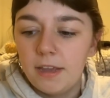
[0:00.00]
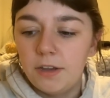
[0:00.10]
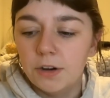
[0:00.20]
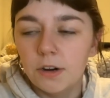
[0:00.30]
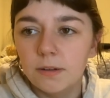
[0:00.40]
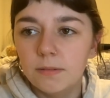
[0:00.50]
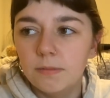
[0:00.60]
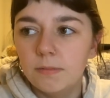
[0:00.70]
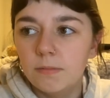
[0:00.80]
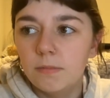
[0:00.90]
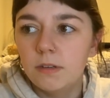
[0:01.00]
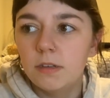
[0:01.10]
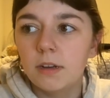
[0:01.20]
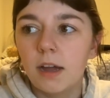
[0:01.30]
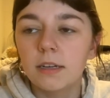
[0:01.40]
you're
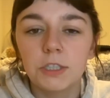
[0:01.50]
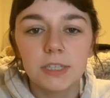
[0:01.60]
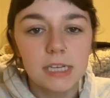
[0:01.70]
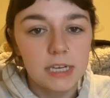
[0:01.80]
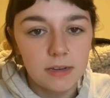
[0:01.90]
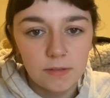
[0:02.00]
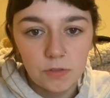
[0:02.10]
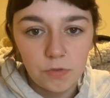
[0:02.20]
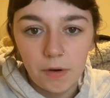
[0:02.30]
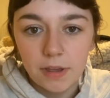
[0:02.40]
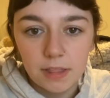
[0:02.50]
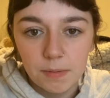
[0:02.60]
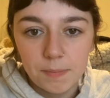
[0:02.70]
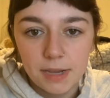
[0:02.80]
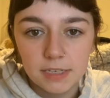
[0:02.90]
not just throwing them
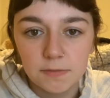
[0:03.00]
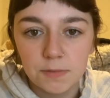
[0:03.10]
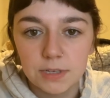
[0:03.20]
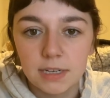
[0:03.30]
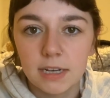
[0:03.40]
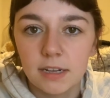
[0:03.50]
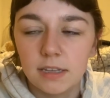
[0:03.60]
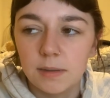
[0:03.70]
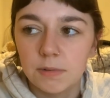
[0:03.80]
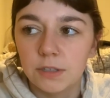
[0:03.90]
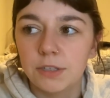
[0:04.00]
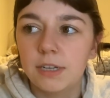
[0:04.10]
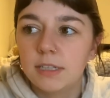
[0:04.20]
a piece of music and telling them to learn it.